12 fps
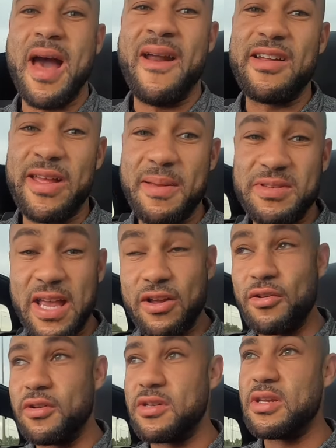Harry came
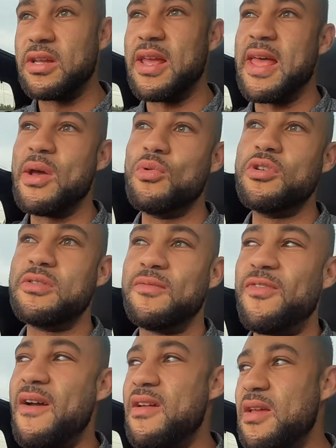second. It was
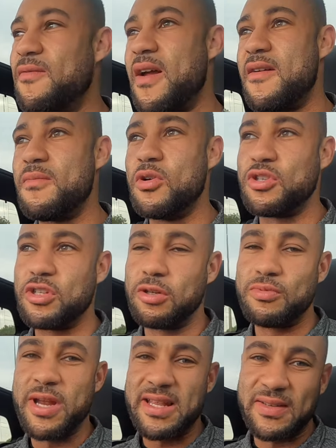very, very much a
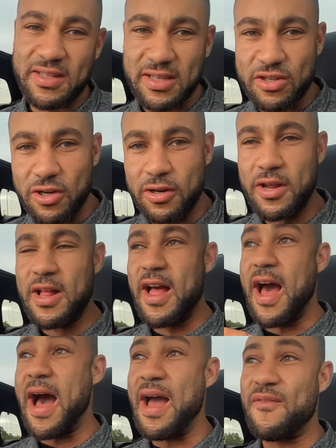subjective decision.
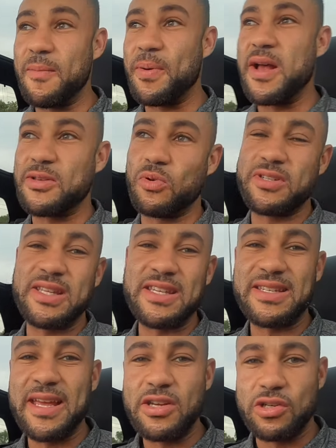I think personally, once you
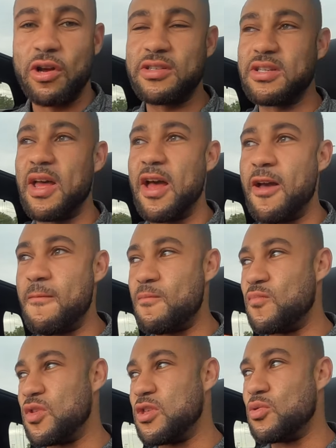see the stage shots,
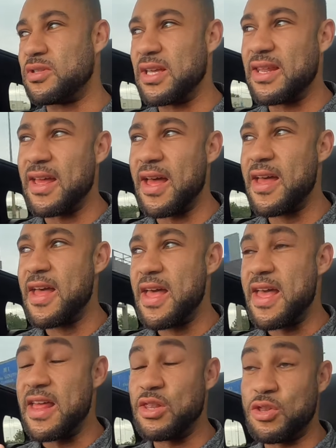you'll see that.
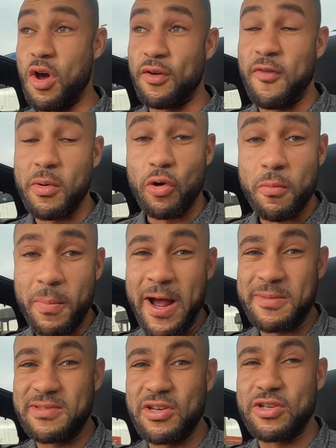From an
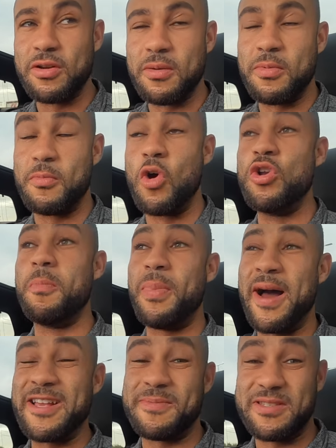
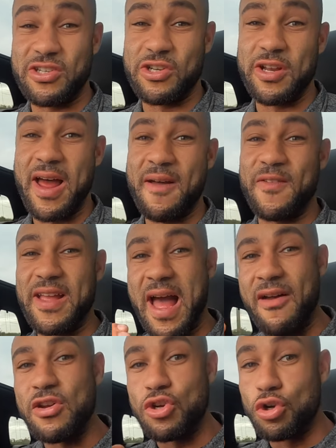unbiased position, I think
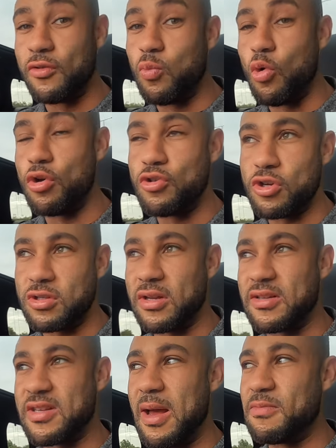Harry should have won just on
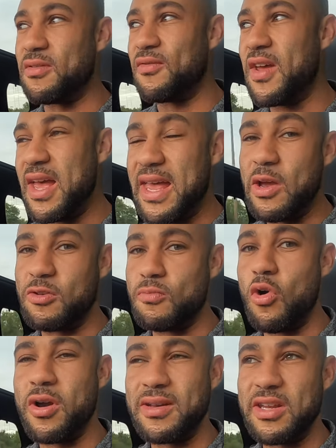the terms of he was
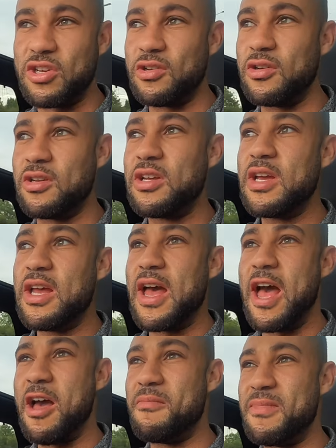more conditioned,
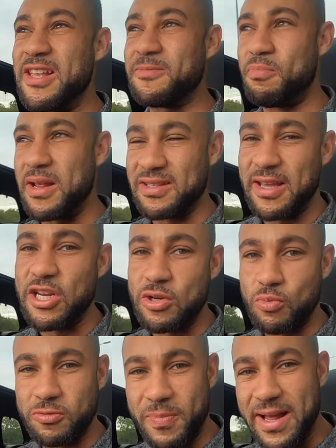his
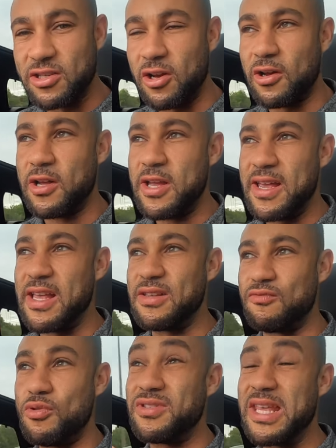presentation was better,
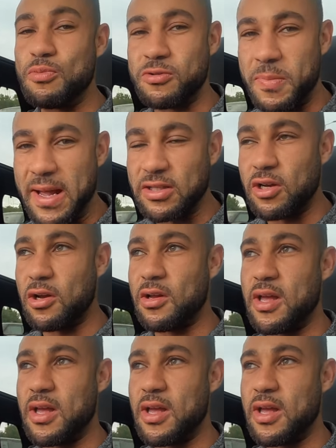his routine was better.